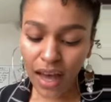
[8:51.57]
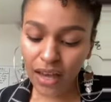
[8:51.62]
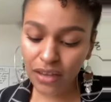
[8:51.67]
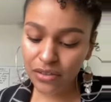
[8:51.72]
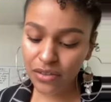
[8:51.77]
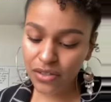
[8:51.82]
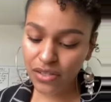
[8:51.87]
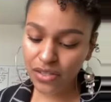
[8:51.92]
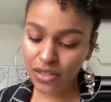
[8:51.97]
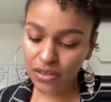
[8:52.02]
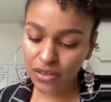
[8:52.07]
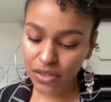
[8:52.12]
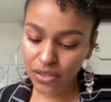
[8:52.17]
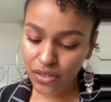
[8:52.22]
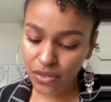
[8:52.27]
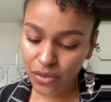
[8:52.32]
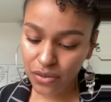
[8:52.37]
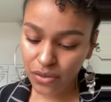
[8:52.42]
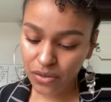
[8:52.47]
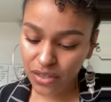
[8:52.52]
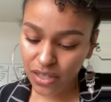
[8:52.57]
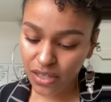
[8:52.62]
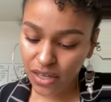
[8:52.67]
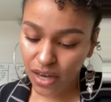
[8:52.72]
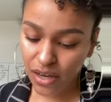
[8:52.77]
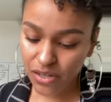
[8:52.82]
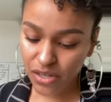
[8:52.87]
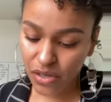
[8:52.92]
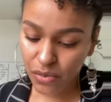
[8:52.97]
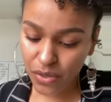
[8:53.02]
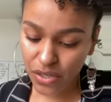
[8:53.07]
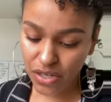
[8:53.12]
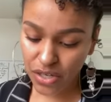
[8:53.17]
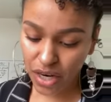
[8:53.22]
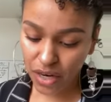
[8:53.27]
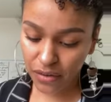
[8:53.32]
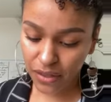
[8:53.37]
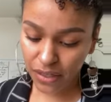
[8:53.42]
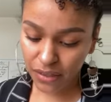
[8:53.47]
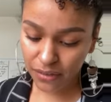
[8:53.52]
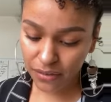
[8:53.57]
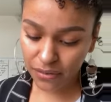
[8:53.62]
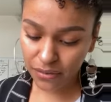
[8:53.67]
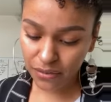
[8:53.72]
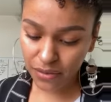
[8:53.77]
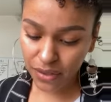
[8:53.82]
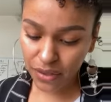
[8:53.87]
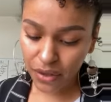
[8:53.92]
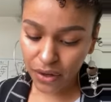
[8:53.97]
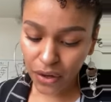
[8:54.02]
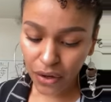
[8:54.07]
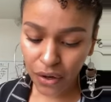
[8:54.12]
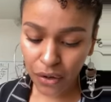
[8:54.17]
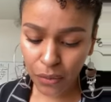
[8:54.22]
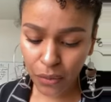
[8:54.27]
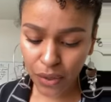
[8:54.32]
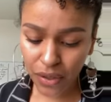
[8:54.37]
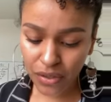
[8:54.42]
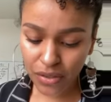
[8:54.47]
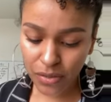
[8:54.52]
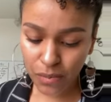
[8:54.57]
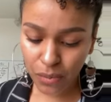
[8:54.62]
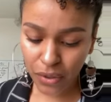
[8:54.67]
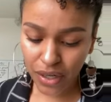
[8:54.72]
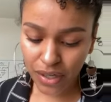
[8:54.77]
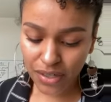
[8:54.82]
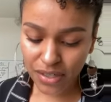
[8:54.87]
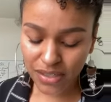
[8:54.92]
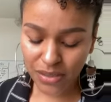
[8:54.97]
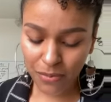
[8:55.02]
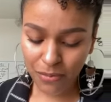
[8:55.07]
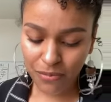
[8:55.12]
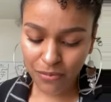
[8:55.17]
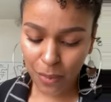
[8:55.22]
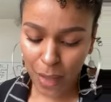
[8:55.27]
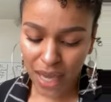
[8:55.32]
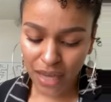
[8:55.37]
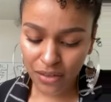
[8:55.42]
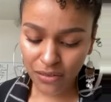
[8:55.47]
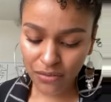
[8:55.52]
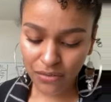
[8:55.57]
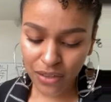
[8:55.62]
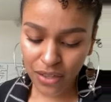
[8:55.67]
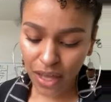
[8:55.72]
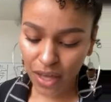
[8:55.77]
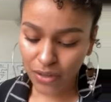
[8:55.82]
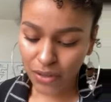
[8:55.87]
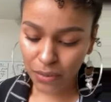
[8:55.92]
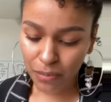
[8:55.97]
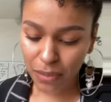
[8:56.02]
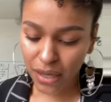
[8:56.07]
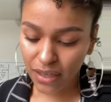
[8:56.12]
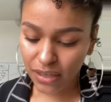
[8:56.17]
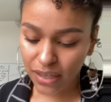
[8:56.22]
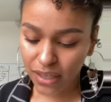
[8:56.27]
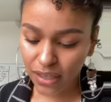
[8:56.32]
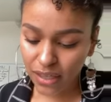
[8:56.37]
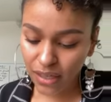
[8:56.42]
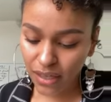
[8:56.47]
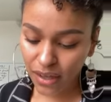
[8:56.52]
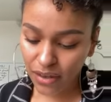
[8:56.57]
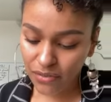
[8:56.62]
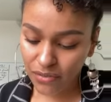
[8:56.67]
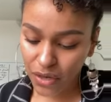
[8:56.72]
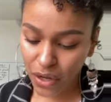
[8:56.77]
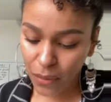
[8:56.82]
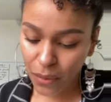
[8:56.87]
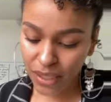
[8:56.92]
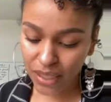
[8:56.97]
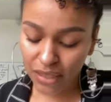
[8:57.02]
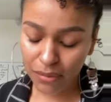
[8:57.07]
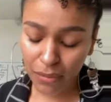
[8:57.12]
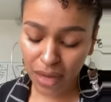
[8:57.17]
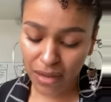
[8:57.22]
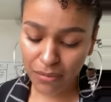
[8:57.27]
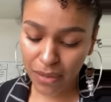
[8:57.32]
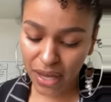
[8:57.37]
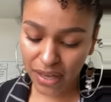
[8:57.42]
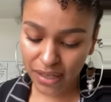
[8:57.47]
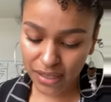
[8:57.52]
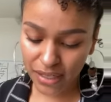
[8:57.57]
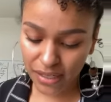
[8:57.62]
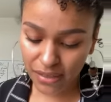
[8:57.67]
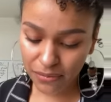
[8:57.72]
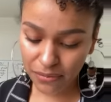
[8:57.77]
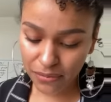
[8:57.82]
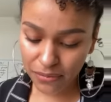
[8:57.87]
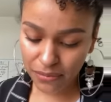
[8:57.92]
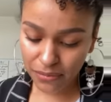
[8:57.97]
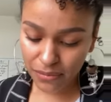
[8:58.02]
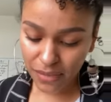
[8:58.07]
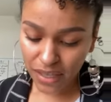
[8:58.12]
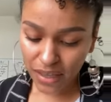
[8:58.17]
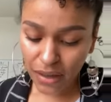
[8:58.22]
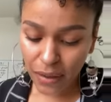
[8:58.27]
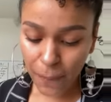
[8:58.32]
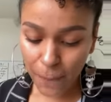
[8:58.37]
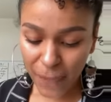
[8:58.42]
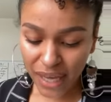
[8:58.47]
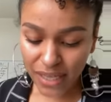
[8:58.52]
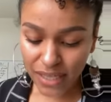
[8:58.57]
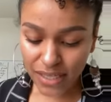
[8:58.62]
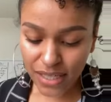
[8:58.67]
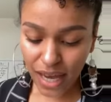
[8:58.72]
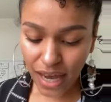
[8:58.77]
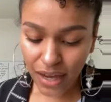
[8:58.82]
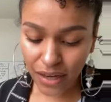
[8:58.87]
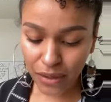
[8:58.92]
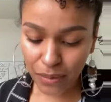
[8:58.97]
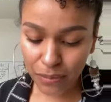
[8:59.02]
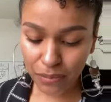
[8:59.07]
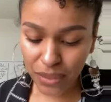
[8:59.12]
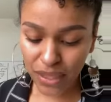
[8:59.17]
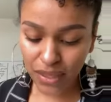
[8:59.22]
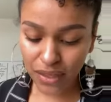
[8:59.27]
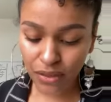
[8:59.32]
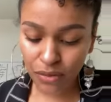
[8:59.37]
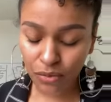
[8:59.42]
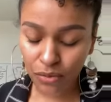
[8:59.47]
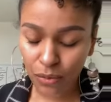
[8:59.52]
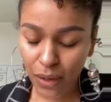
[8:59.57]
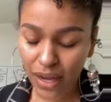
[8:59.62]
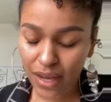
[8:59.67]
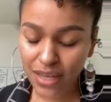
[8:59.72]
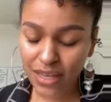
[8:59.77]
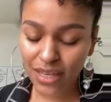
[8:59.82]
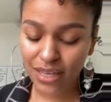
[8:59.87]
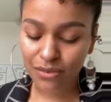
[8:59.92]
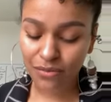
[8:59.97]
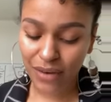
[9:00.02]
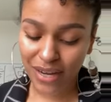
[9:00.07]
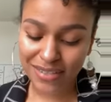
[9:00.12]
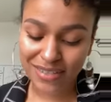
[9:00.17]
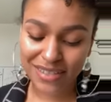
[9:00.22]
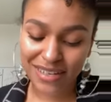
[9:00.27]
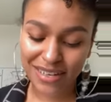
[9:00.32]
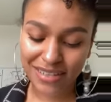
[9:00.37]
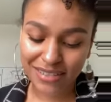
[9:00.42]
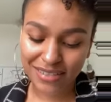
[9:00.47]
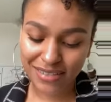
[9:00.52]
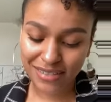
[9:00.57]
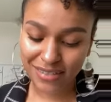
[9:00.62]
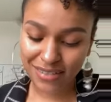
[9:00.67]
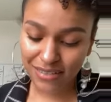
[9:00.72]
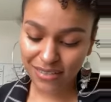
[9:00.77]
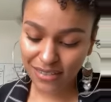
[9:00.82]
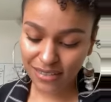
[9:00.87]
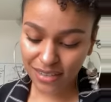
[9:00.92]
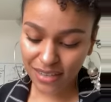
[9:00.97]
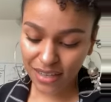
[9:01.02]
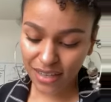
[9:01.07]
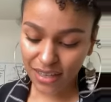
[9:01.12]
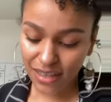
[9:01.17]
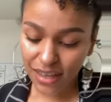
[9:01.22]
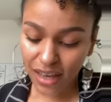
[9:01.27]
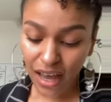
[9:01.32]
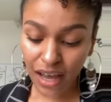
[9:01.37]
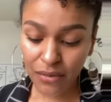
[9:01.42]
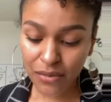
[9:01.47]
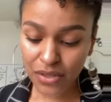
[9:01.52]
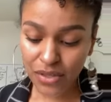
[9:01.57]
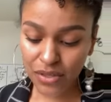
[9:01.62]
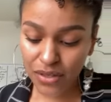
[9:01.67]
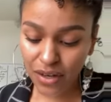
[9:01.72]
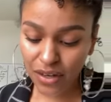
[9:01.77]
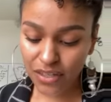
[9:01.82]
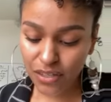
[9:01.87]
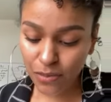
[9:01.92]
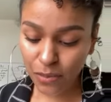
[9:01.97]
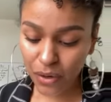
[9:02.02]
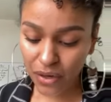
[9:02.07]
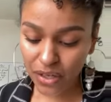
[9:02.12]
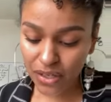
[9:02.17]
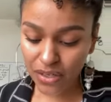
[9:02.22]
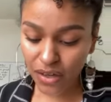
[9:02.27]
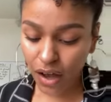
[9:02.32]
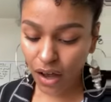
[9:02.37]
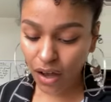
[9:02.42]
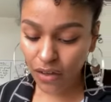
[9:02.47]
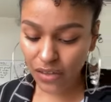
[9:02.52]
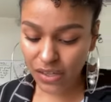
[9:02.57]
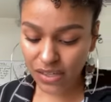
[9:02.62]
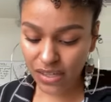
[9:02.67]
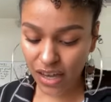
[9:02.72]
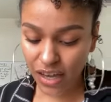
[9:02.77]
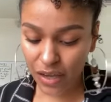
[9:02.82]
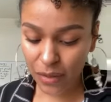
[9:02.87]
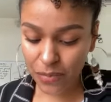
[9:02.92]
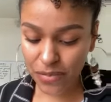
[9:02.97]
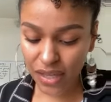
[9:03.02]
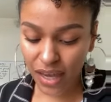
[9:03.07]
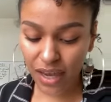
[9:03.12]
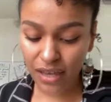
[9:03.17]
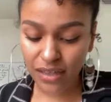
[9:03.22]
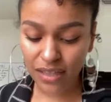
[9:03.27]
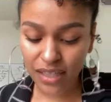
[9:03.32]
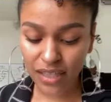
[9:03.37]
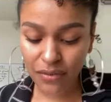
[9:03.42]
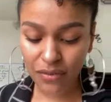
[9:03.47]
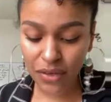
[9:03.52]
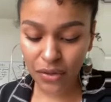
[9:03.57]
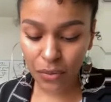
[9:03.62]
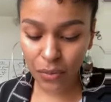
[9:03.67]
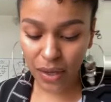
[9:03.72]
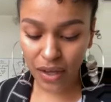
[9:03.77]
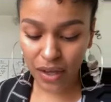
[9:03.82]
I understood the truth Natasha was sharing. Her words pricked some painful underbelly of knowing in my body. My entire being rang in resonance. I was transported to all the times I'd given